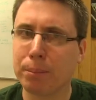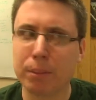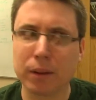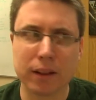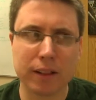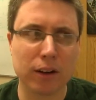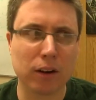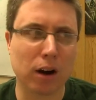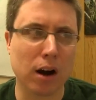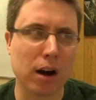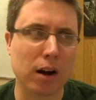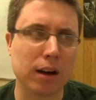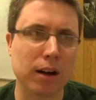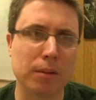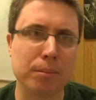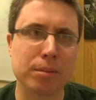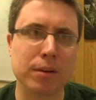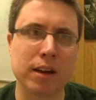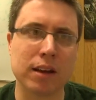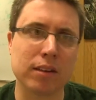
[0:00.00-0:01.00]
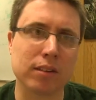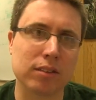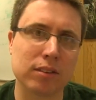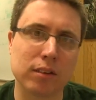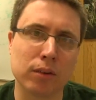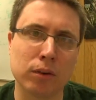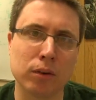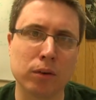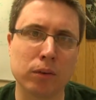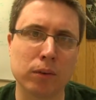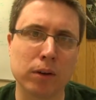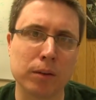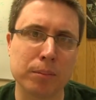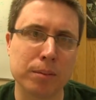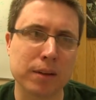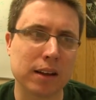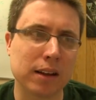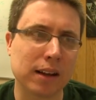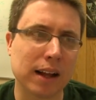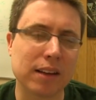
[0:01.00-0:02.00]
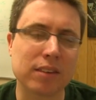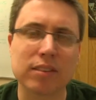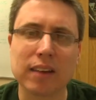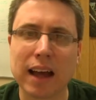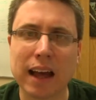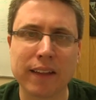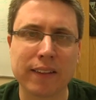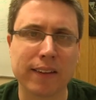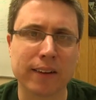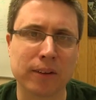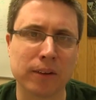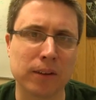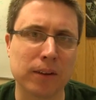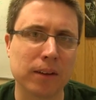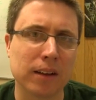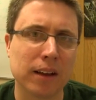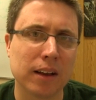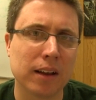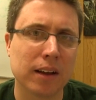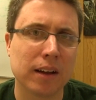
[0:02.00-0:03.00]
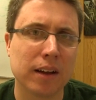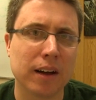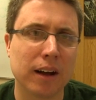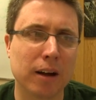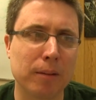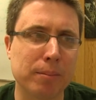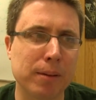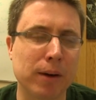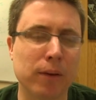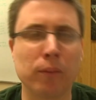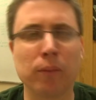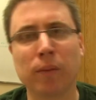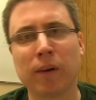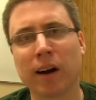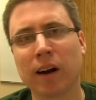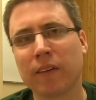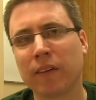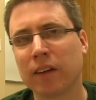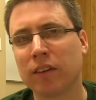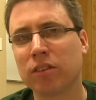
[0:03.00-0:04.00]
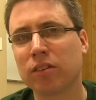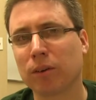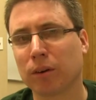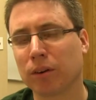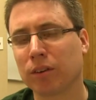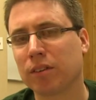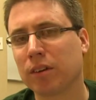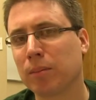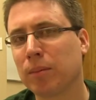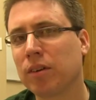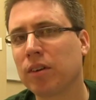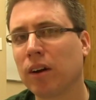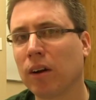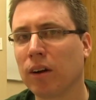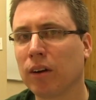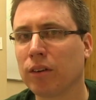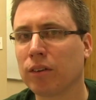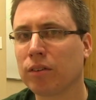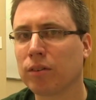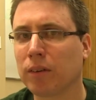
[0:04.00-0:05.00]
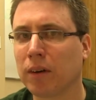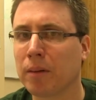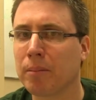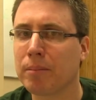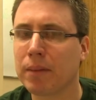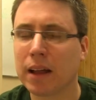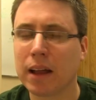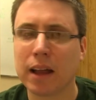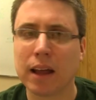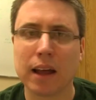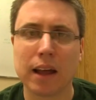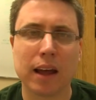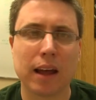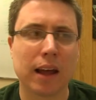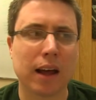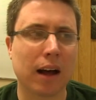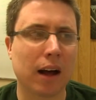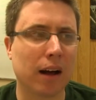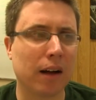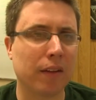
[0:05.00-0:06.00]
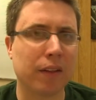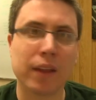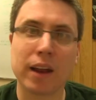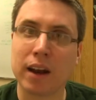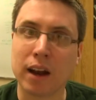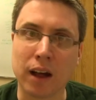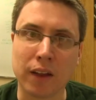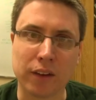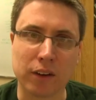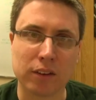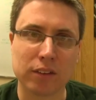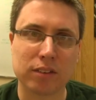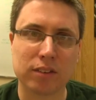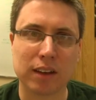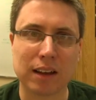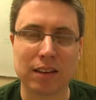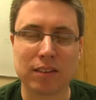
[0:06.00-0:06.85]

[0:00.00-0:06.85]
but there are companies who will be less ethical about where they source their materials from than others.